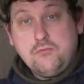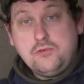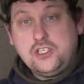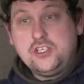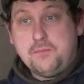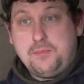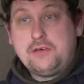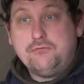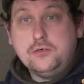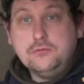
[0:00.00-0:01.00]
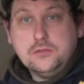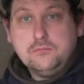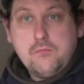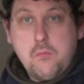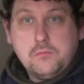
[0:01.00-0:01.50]
which is not a bad rule,
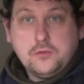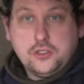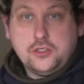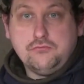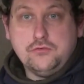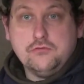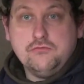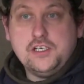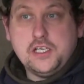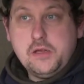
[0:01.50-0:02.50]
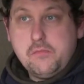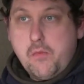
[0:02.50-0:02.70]
it's a good rule really.